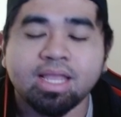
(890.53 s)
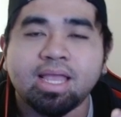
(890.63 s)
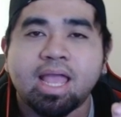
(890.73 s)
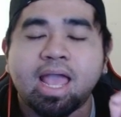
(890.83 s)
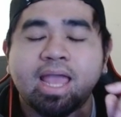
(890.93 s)

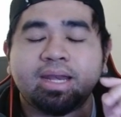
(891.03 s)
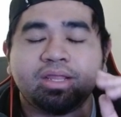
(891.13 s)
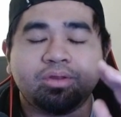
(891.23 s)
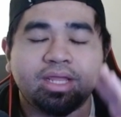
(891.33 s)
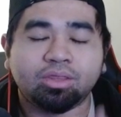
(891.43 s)
And
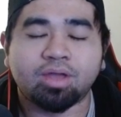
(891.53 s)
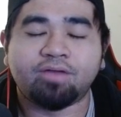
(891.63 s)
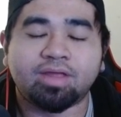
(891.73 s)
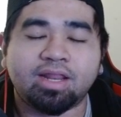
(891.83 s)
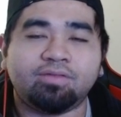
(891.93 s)
you need to
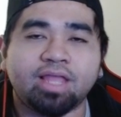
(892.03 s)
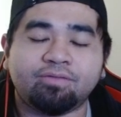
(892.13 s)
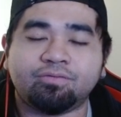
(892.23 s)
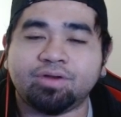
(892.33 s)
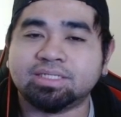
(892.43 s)
have a level
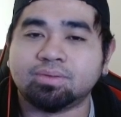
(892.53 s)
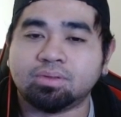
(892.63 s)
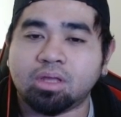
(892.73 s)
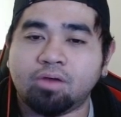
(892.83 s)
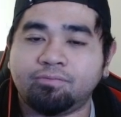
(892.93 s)
8 for this,
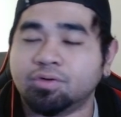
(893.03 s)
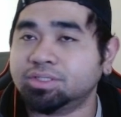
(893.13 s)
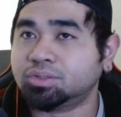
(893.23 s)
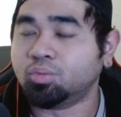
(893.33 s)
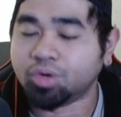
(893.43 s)
of
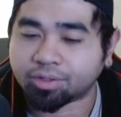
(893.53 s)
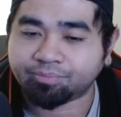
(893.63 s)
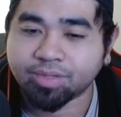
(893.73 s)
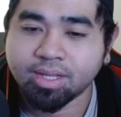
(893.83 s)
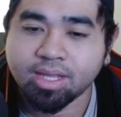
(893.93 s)
course, to work.
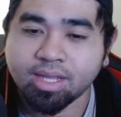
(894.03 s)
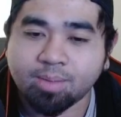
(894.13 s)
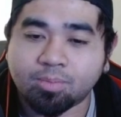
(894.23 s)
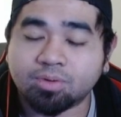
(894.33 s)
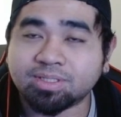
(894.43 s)

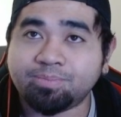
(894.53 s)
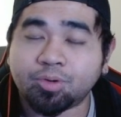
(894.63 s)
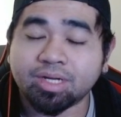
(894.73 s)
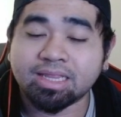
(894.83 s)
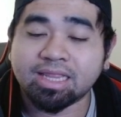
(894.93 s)
Most
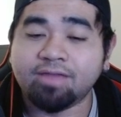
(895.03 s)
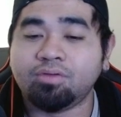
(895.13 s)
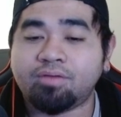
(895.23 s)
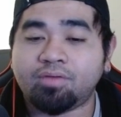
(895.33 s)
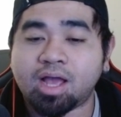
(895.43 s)
importantly, if you
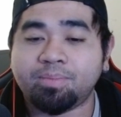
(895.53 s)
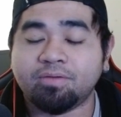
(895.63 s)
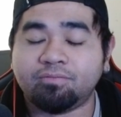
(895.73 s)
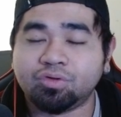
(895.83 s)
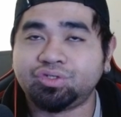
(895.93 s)
have a copy
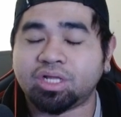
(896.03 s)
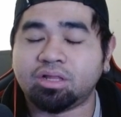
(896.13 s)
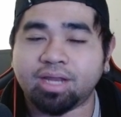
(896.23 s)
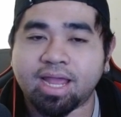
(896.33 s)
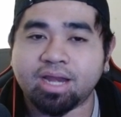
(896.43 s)
of Rouge Doll
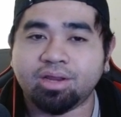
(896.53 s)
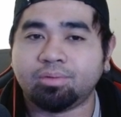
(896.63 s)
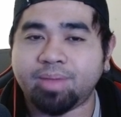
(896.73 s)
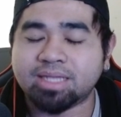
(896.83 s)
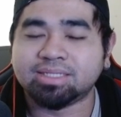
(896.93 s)
on hand, you
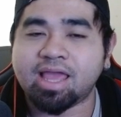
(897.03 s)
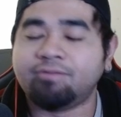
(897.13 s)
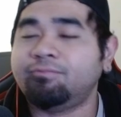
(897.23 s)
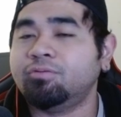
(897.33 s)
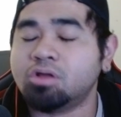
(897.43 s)
basically
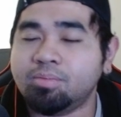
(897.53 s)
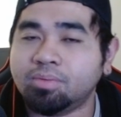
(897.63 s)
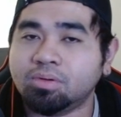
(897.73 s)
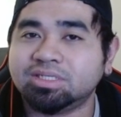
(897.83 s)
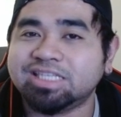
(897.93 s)
have full
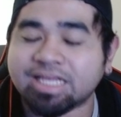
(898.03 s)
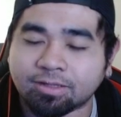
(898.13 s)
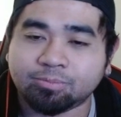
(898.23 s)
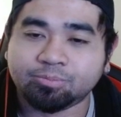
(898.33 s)
combo still.